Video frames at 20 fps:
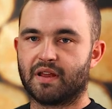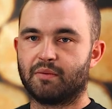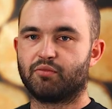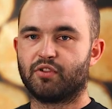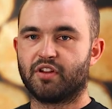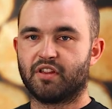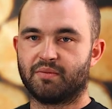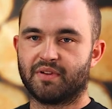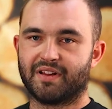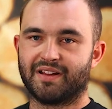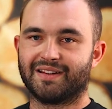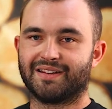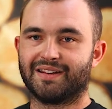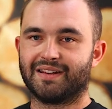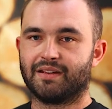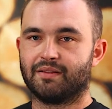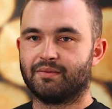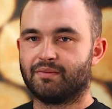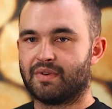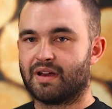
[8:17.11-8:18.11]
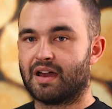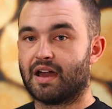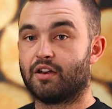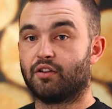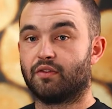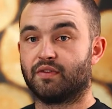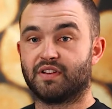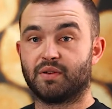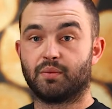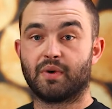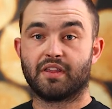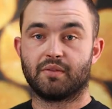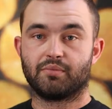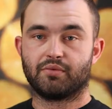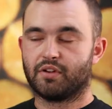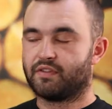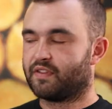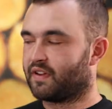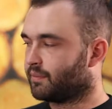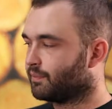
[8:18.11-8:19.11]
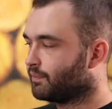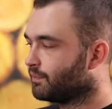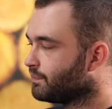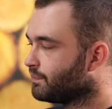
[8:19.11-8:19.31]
breathability, and obviously weatherproofing.